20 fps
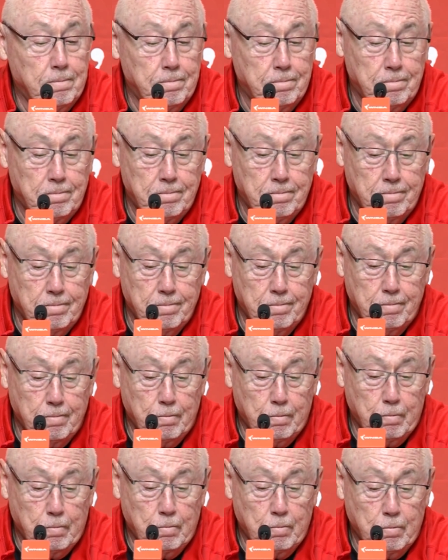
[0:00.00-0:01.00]

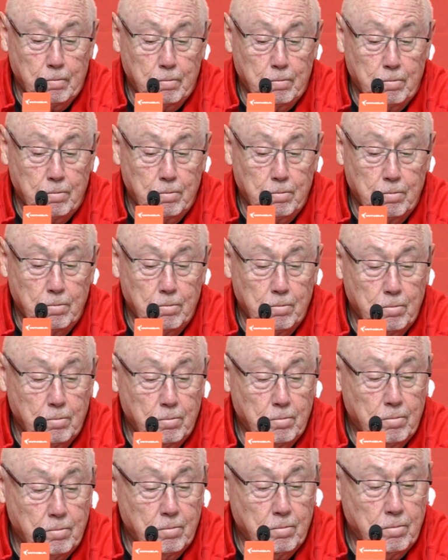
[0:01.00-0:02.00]

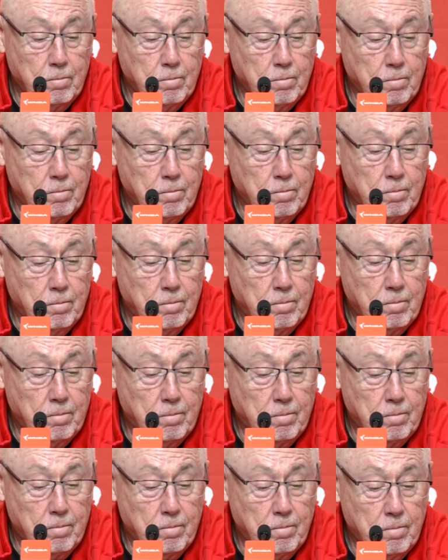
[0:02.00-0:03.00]

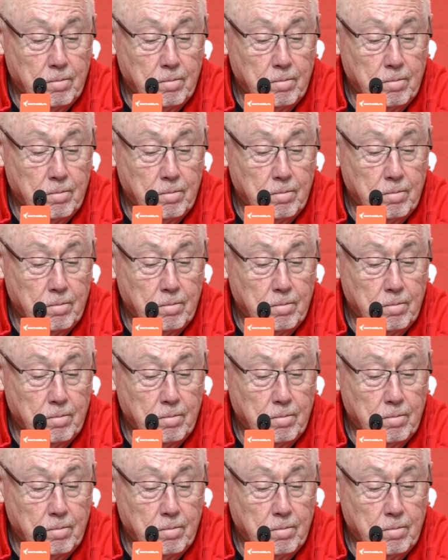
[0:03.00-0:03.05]
(no one is talking)